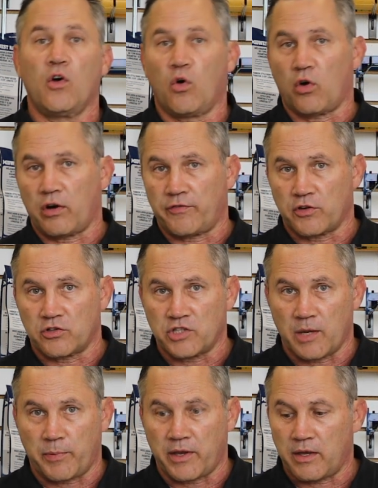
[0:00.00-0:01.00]
or if you're
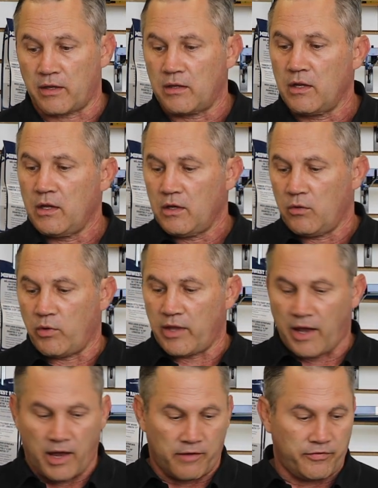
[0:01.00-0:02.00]
chipping it. We
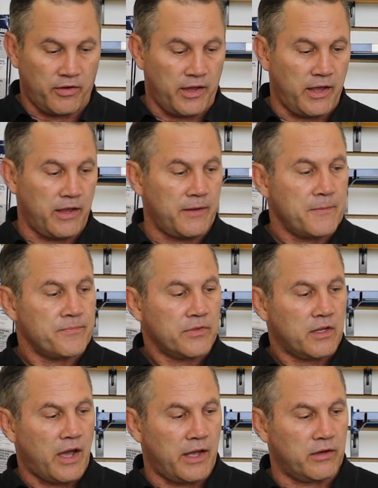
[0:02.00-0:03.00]
have a
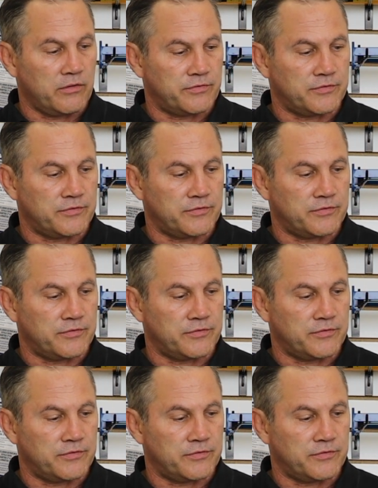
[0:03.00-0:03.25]
kind of